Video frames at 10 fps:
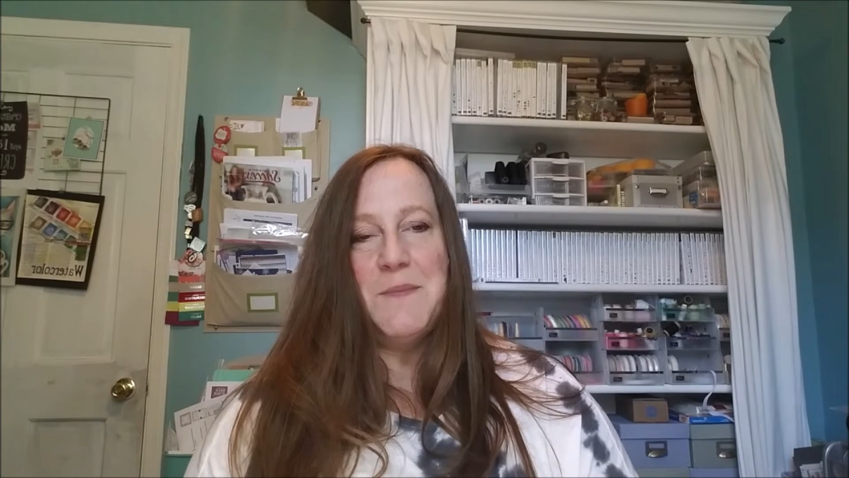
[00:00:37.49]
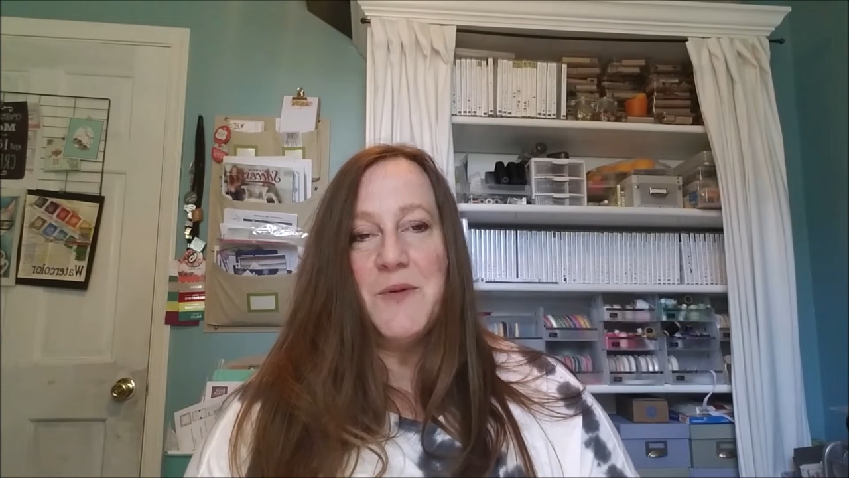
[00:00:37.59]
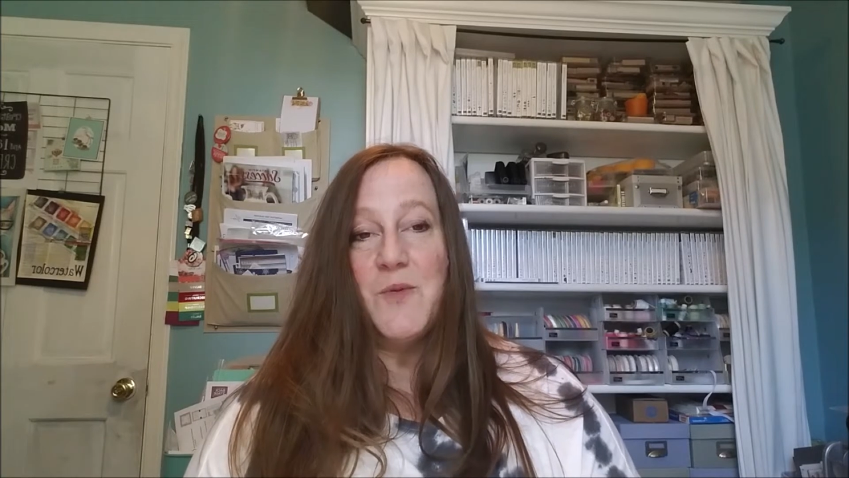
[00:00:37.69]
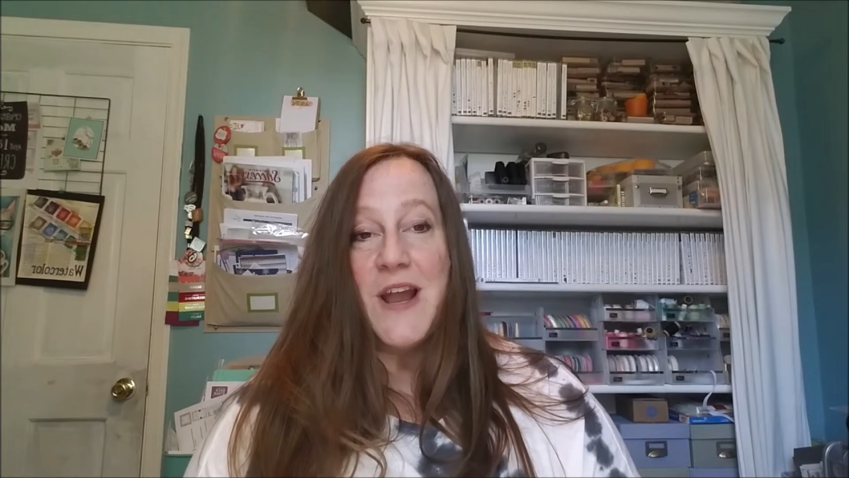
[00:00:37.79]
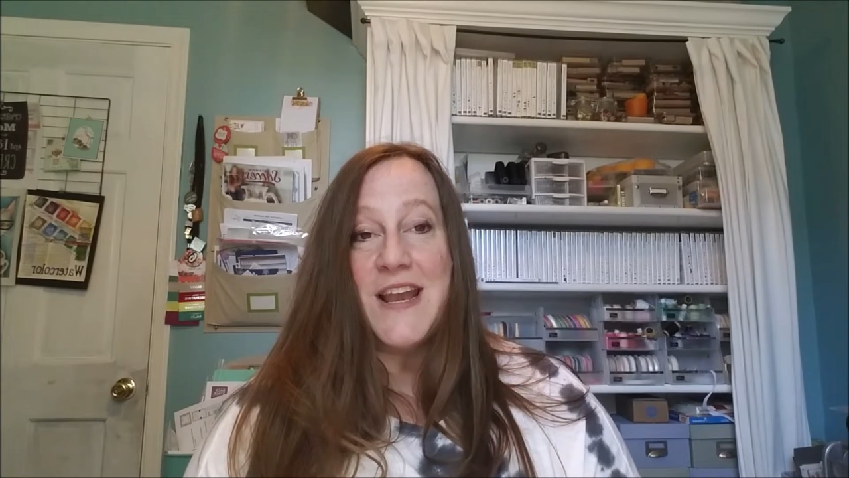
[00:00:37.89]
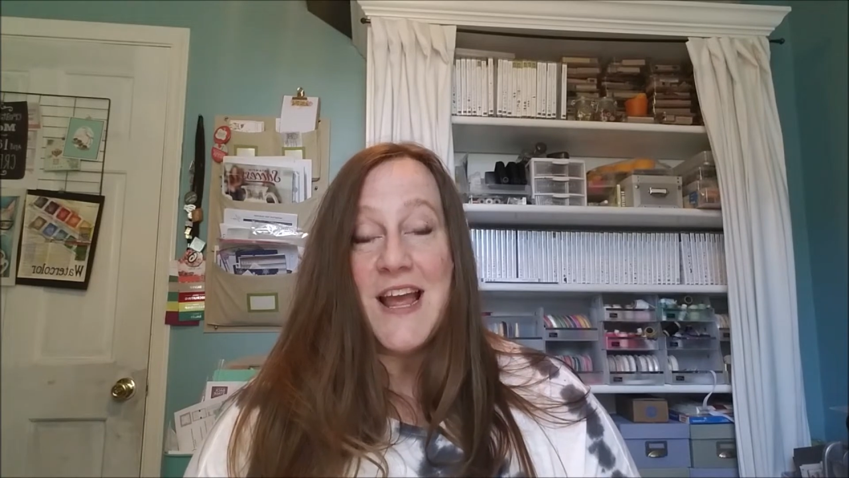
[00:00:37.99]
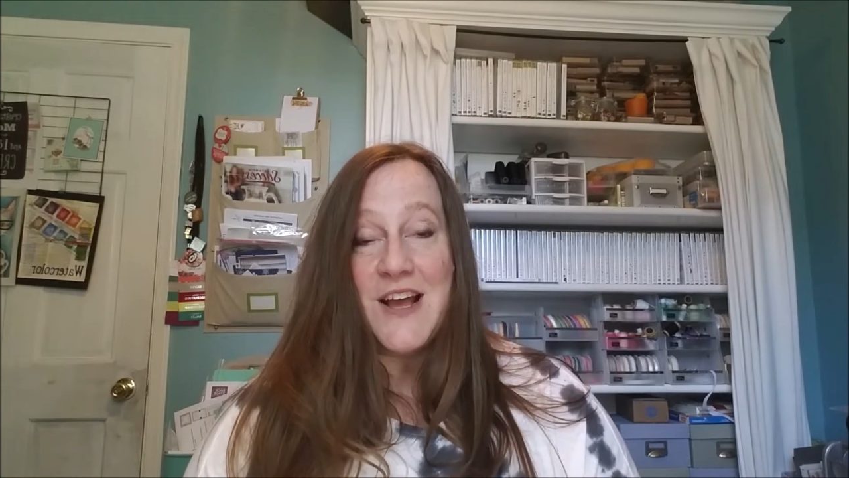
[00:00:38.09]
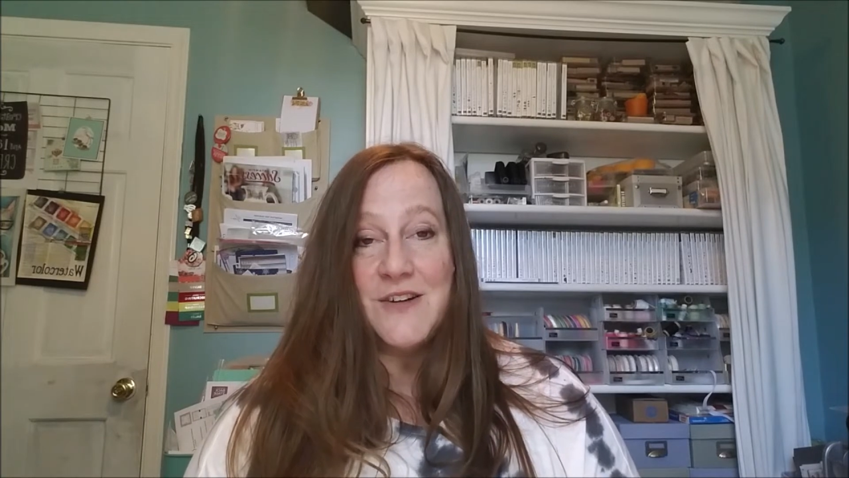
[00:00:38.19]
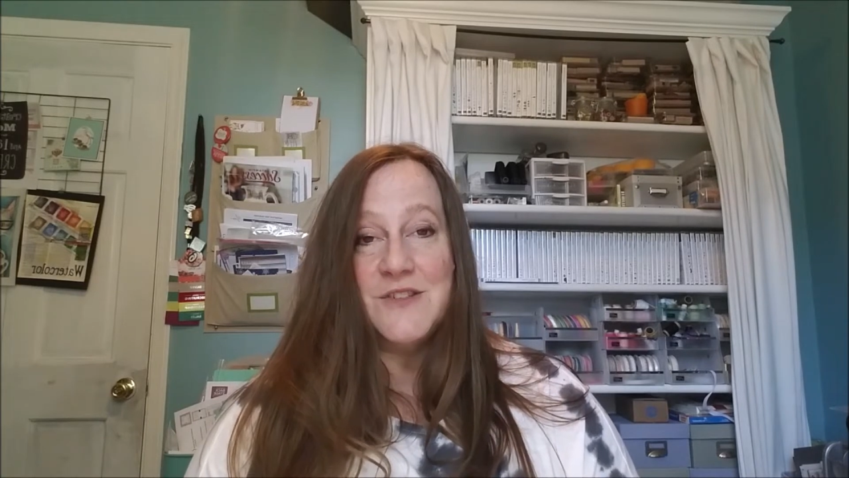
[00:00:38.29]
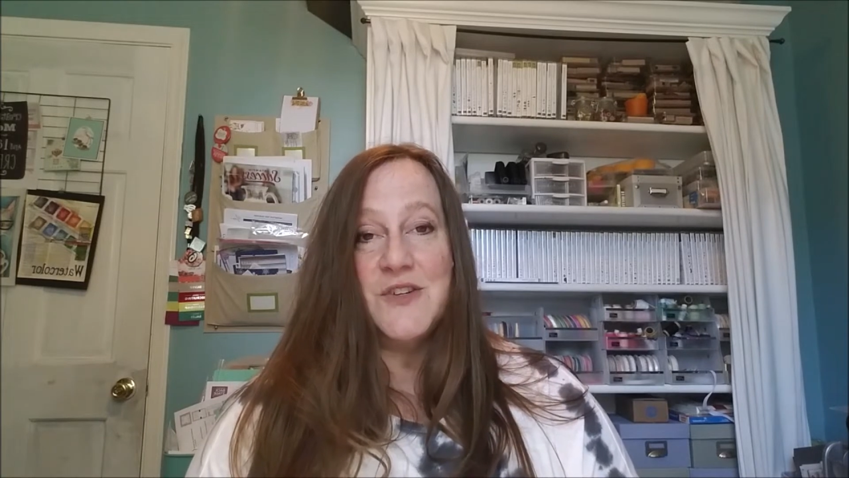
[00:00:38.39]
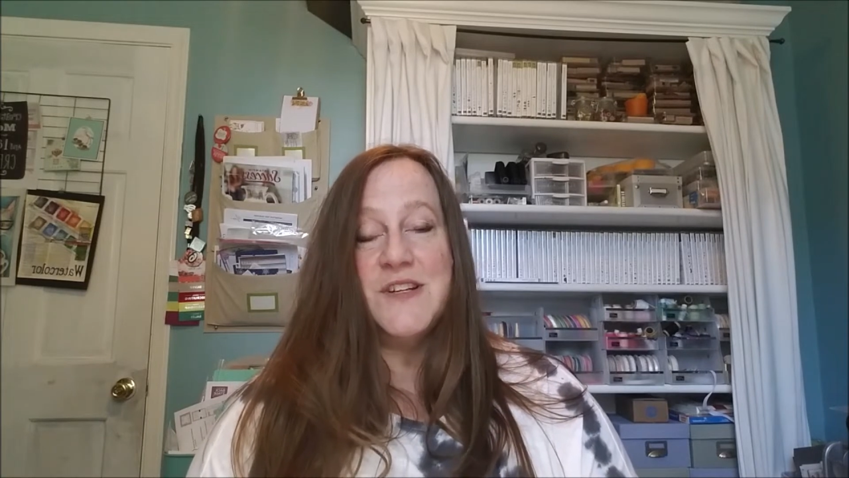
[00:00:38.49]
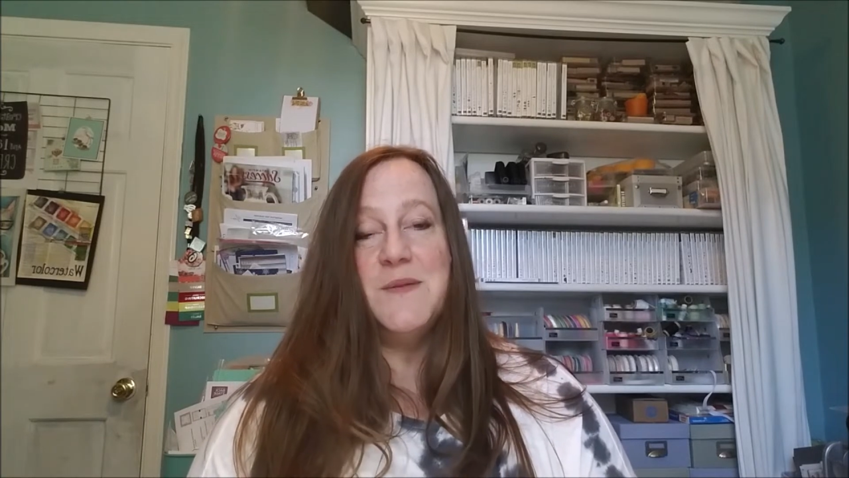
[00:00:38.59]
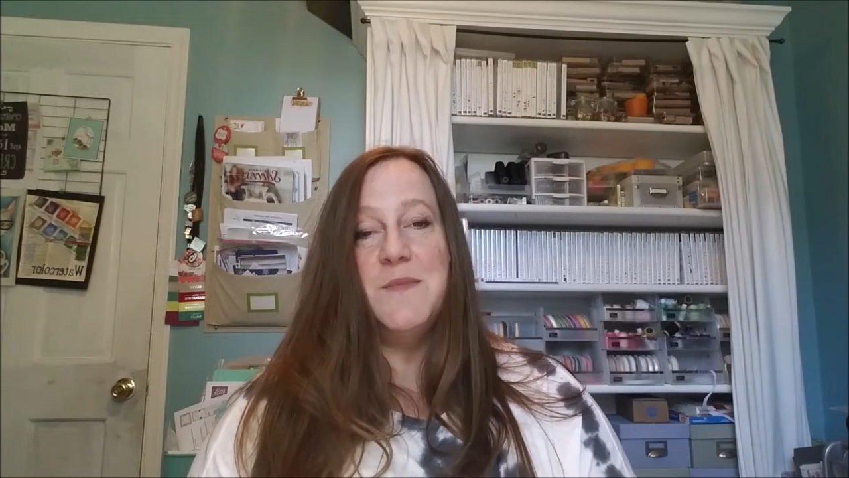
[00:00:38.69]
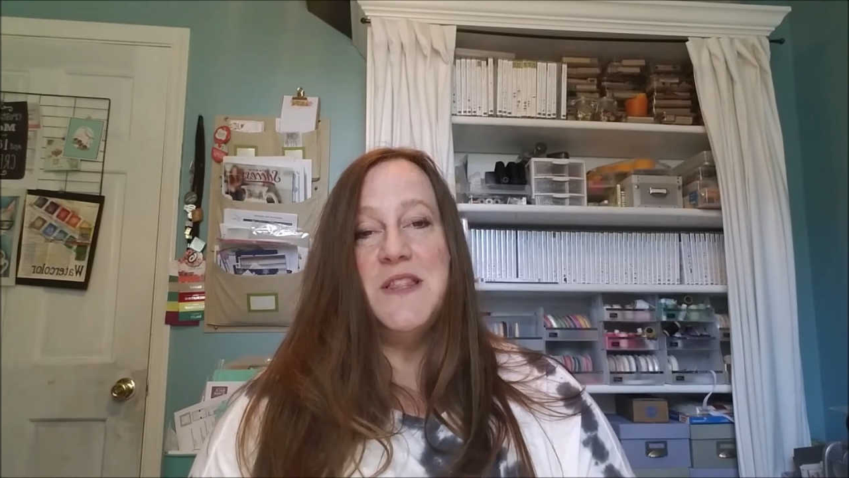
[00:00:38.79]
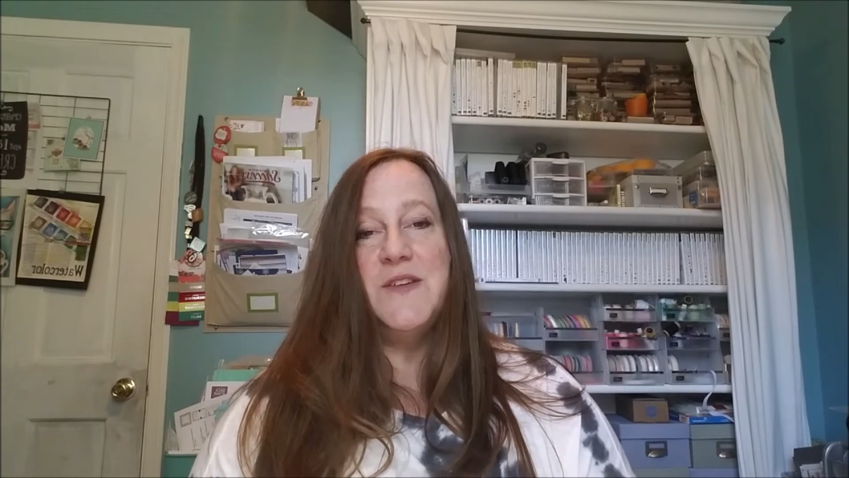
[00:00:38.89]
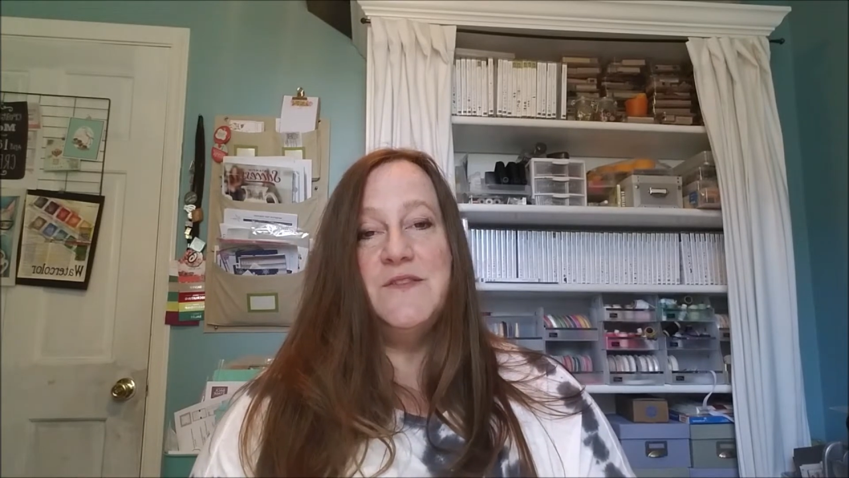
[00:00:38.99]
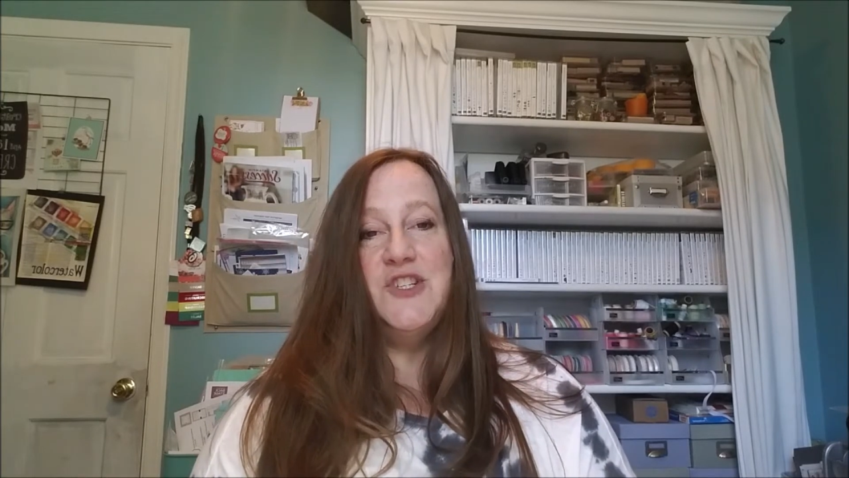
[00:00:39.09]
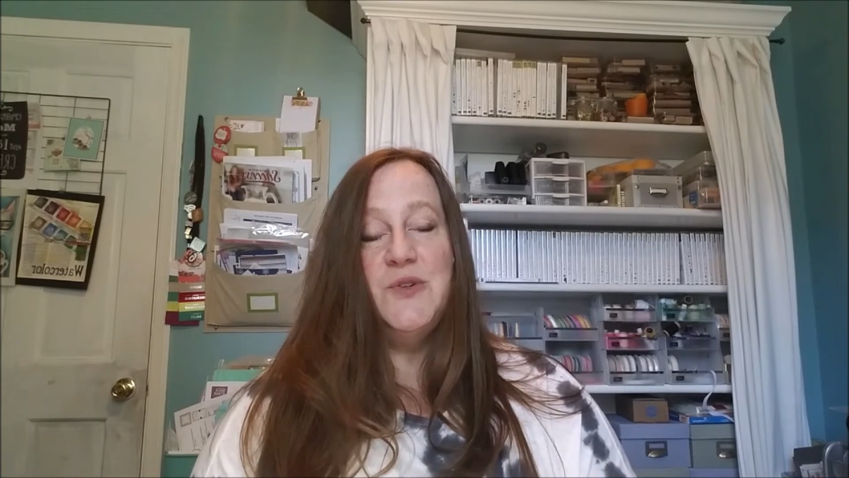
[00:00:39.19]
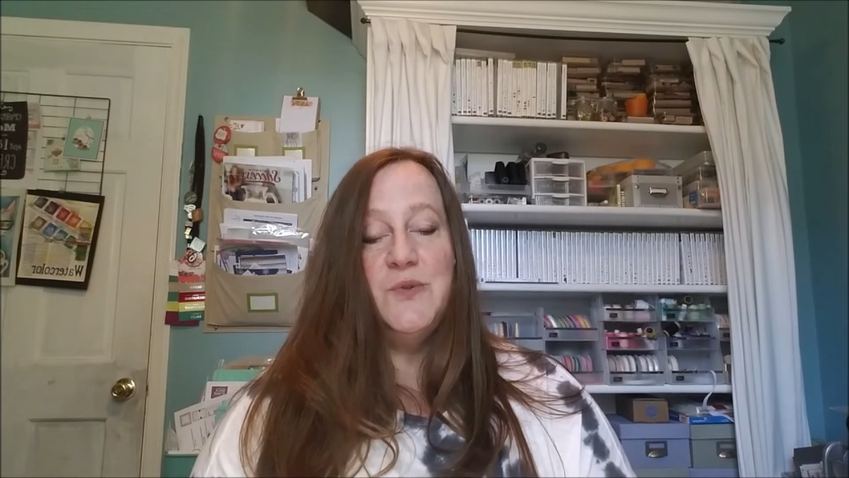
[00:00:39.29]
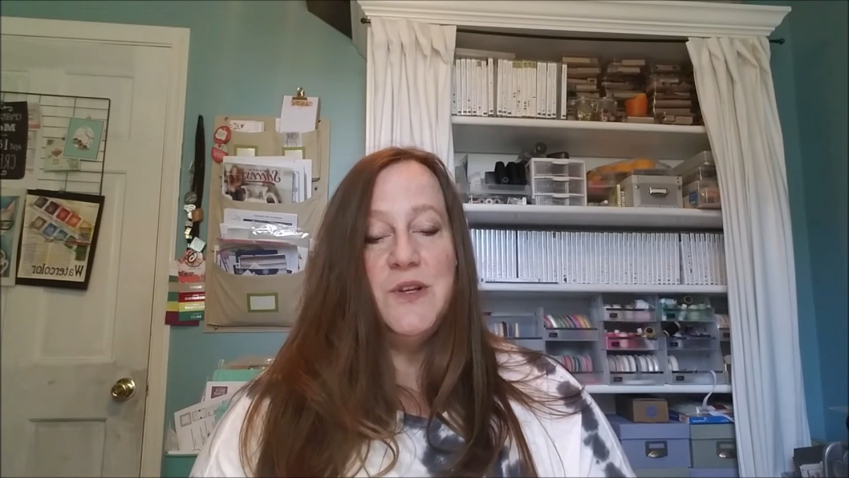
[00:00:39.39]
But right now, during the month of
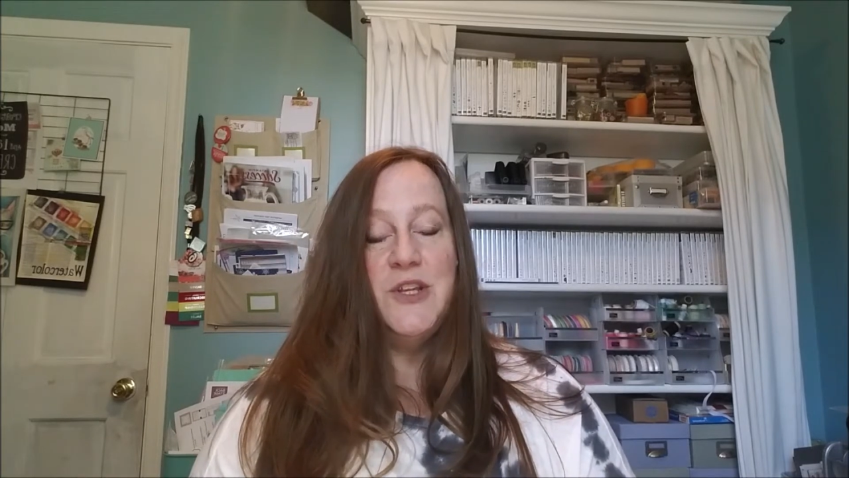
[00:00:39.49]
June,